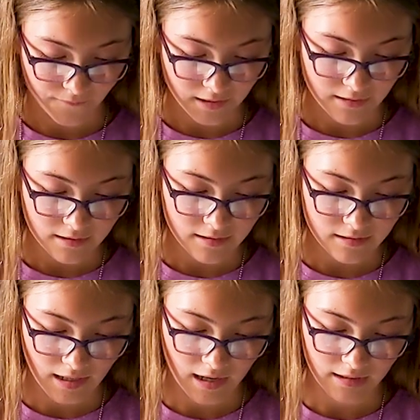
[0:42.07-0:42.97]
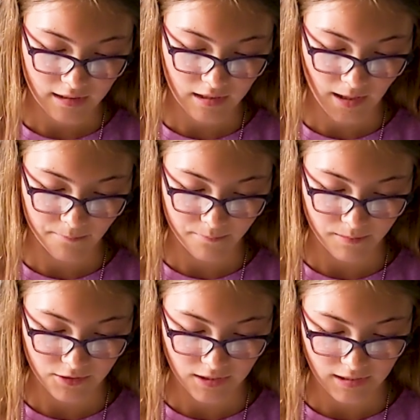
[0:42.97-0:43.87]
If he does not get up
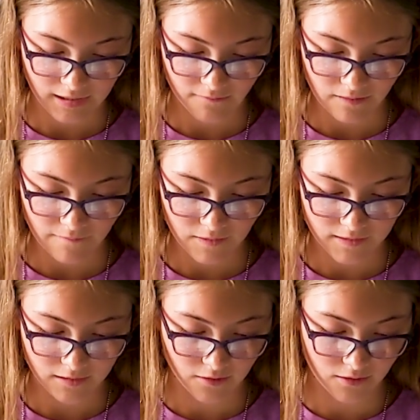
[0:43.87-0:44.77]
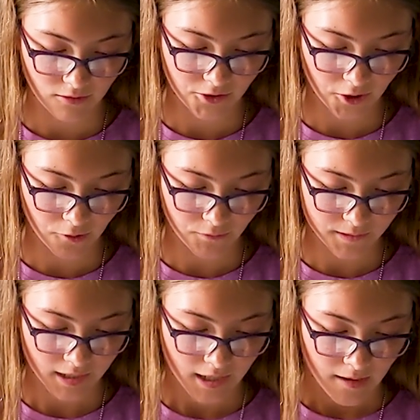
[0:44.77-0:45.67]
to give the visitor the
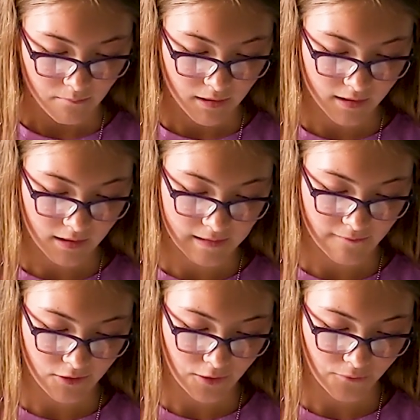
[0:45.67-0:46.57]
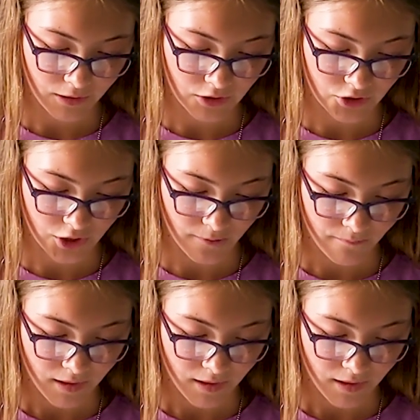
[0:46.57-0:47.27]
loaves because of their friendship,